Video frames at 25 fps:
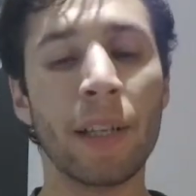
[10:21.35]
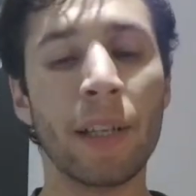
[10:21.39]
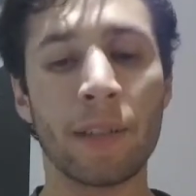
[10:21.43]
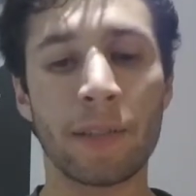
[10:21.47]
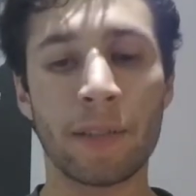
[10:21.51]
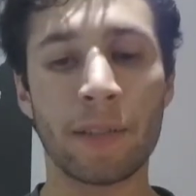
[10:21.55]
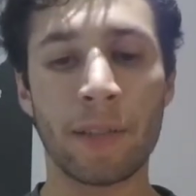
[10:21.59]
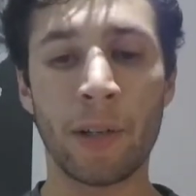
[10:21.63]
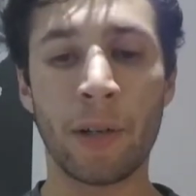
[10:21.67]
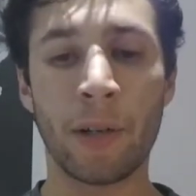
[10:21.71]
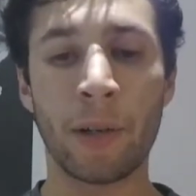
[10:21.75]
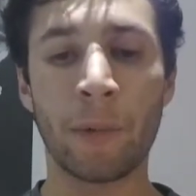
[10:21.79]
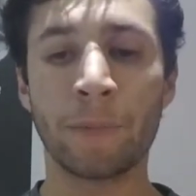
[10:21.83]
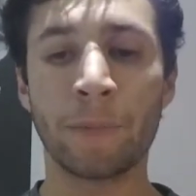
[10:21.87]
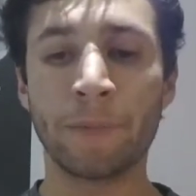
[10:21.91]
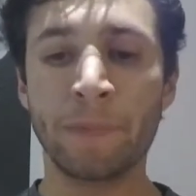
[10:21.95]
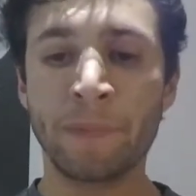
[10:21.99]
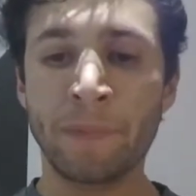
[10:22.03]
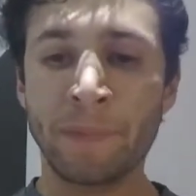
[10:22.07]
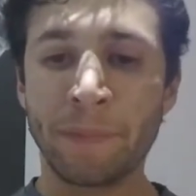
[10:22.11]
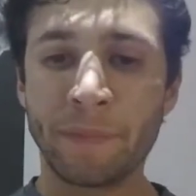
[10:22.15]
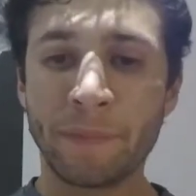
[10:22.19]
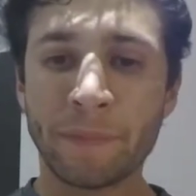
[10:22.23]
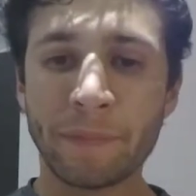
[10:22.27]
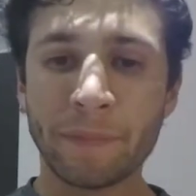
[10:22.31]
So
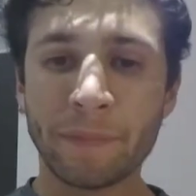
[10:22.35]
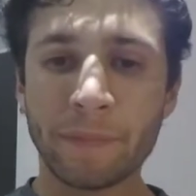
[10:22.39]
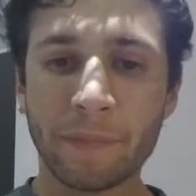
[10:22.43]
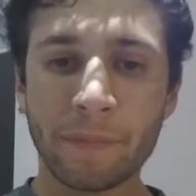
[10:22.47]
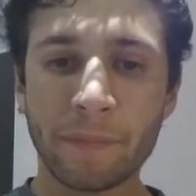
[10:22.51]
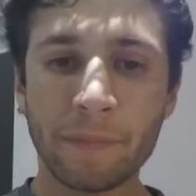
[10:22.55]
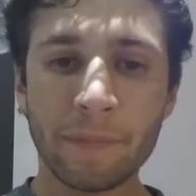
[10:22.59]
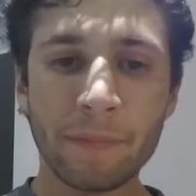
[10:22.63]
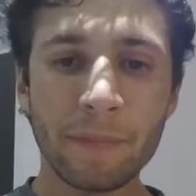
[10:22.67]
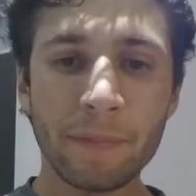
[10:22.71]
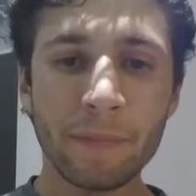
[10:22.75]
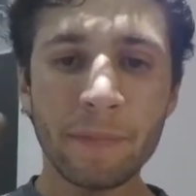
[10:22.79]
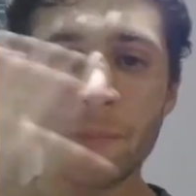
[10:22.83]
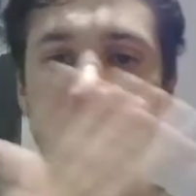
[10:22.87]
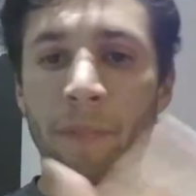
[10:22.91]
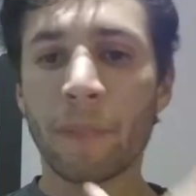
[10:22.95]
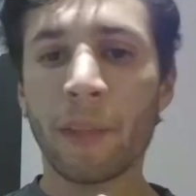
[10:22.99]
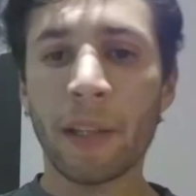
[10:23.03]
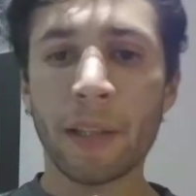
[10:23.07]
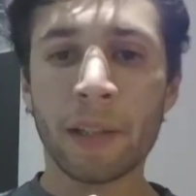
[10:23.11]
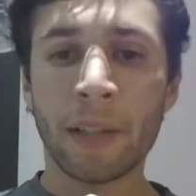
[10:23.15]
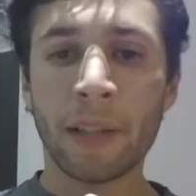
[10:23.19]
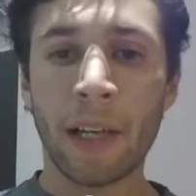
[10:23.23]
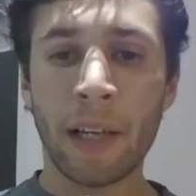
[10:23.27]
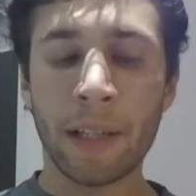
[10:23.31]

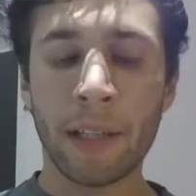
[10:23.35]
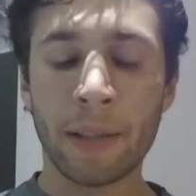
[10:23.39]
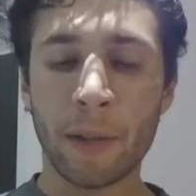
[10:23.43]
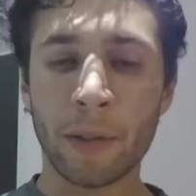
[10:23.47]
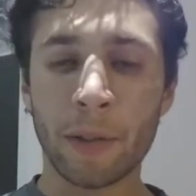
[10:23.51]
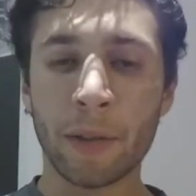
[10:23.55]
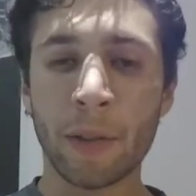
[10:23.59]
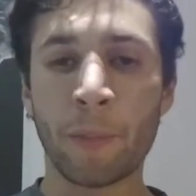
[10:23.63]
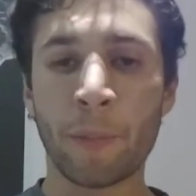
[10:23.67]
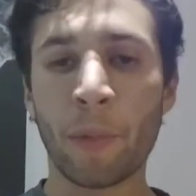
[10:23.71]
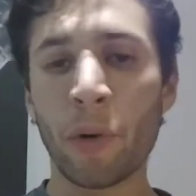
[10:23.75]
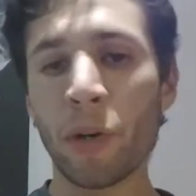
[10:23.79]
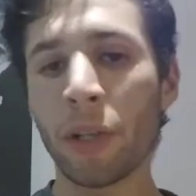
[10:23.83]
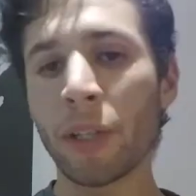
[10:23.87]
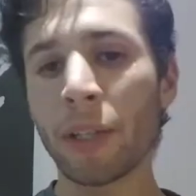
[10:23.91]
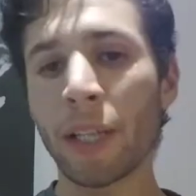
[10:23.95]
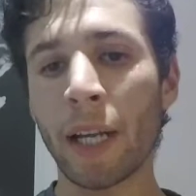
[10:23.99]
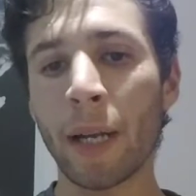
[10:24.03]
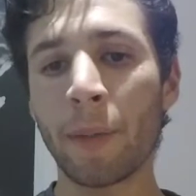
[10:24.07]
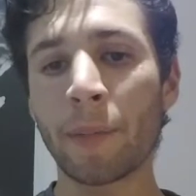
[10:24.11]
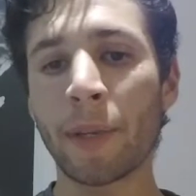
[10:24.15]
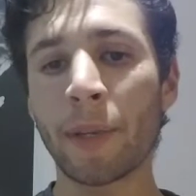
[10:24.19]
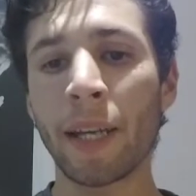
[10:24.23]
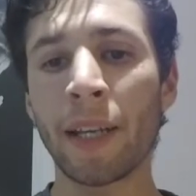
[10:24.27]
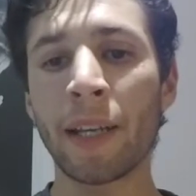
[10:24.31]
the point that
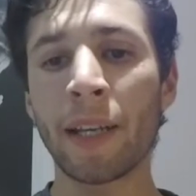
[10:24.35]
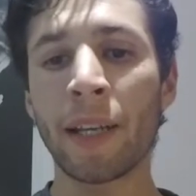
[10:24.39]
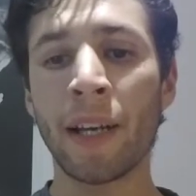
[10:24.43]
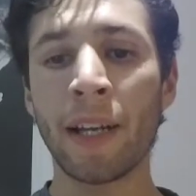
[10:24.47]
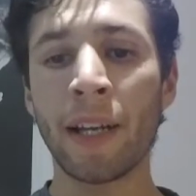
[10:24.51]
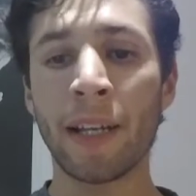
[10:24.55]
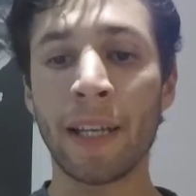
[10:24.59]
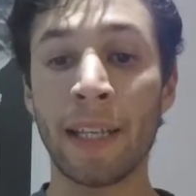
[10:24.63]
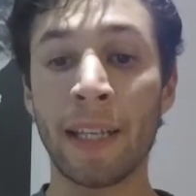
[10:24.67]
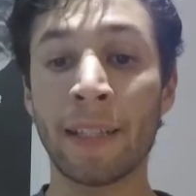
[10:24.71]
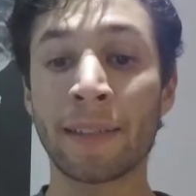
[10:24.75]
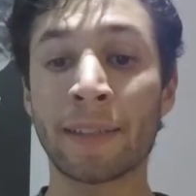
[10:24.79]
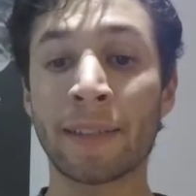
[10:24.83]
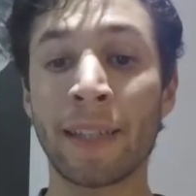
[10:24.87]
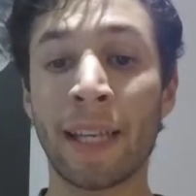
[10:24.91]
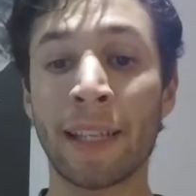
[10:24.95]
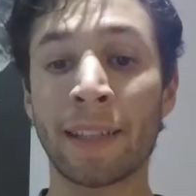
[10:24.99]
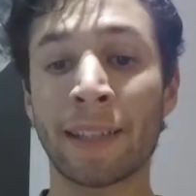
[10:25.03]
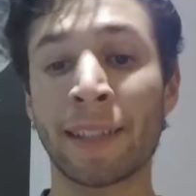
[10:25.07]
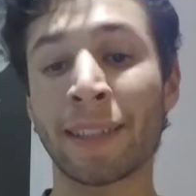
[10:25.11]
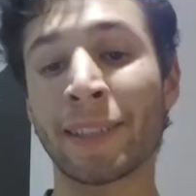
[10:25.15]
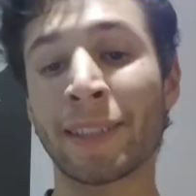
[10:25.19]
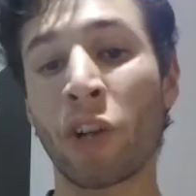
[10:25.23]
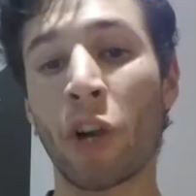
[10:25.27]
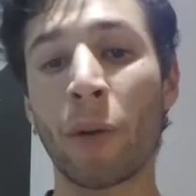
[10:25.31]
I'm getting at is
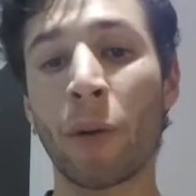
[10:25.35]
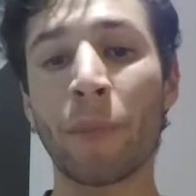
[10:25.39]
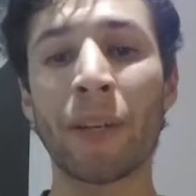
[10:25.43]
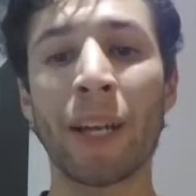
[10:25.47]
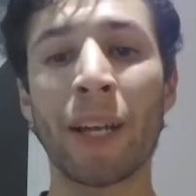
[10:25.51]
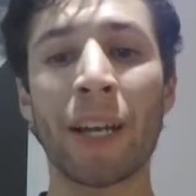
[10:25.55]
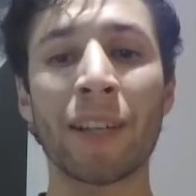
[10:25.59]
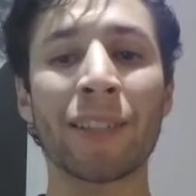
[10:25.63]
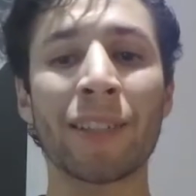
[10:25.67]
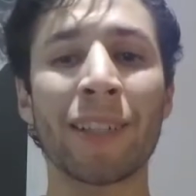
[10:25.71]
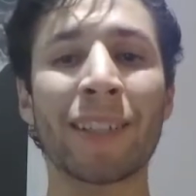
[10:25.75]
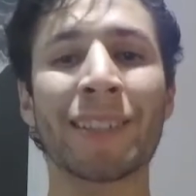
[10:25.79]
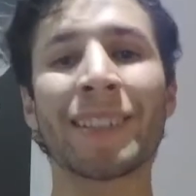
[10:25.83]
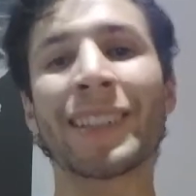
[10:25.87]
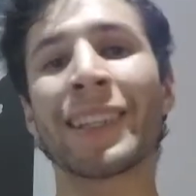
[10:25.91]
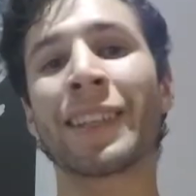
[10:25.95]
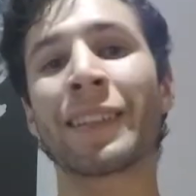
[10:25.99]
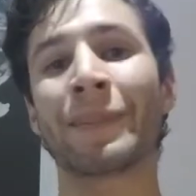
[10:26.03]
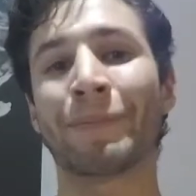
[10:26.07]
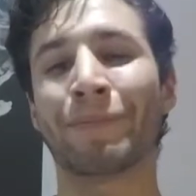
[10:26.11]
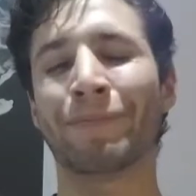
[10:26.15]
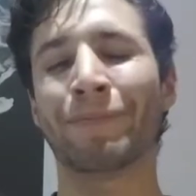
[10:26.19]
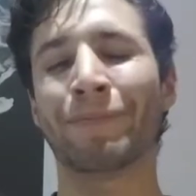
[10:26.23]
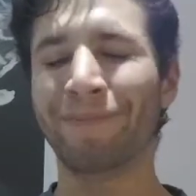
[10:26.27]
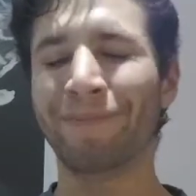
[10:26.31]
that this carbon dioxide is like
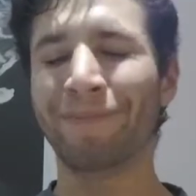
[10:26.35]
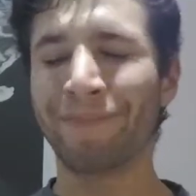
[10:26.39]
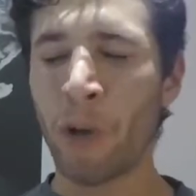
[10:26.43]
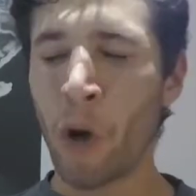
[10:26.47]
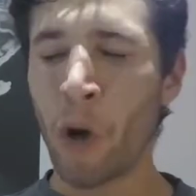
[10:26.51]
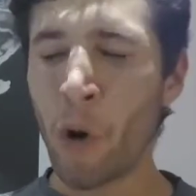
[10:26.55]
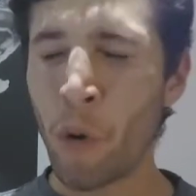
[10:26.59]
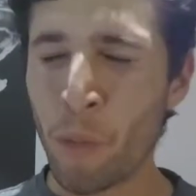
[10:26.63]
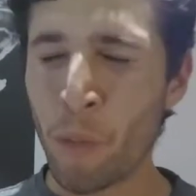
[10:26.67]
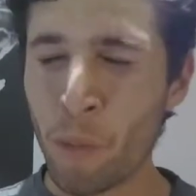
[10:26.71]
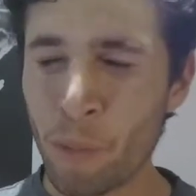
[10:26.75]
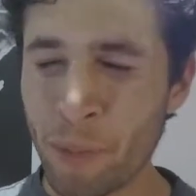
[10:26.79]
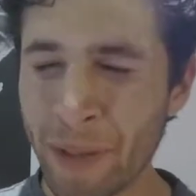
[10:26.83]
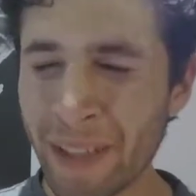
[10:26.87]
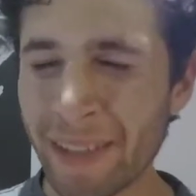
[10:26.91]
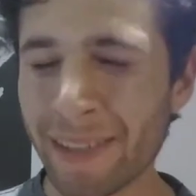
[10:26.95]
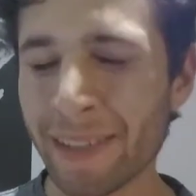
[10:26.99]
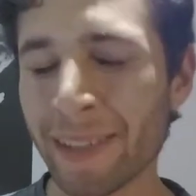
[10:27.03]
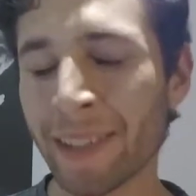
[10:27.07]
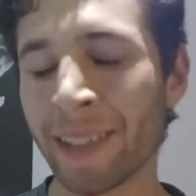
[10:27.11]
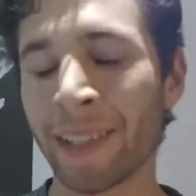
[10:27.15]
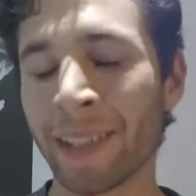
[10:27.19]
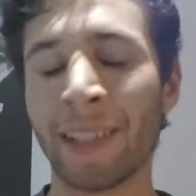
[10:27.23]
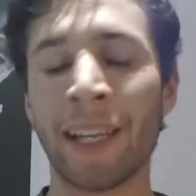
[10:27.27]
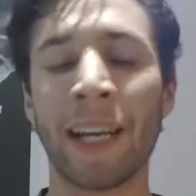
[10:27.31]

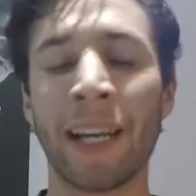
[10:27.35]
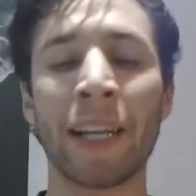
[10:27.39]
obesity.